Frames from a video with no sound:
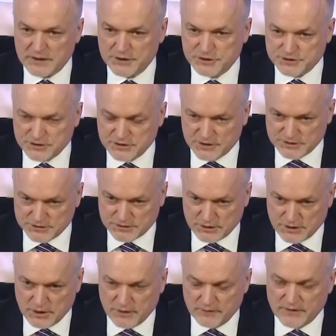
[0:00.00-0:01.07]
So
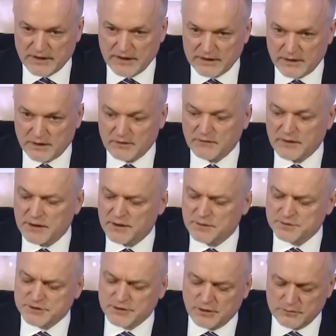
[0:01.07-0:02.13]
I would like to
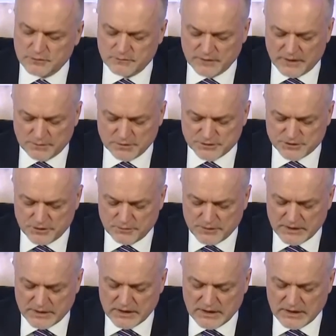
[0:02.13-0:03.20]
say that we
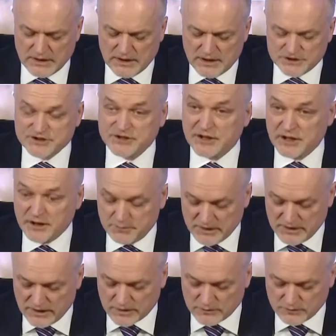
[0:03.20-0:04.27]
generated revenue
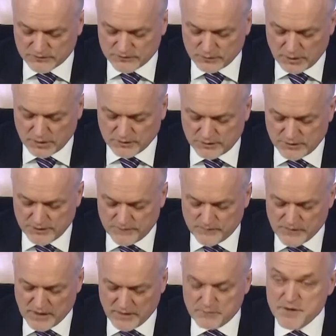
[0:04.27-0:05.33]
of 4
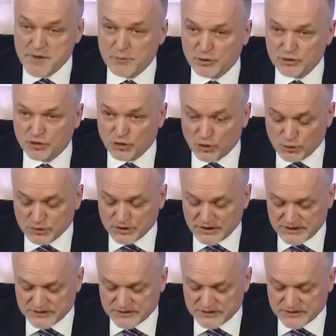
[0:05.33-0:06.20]
billion zlotys.